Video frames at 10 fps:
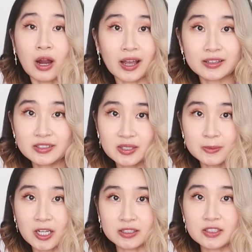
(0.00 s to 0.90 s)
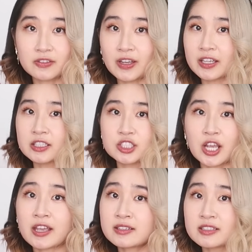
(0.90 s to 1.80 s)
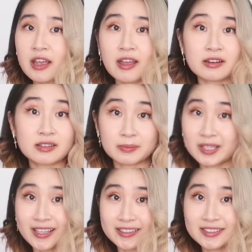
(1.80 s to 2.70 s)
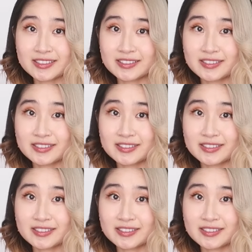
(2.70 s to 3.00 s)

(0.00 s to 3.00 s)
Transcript: highly subjective and can change any minute.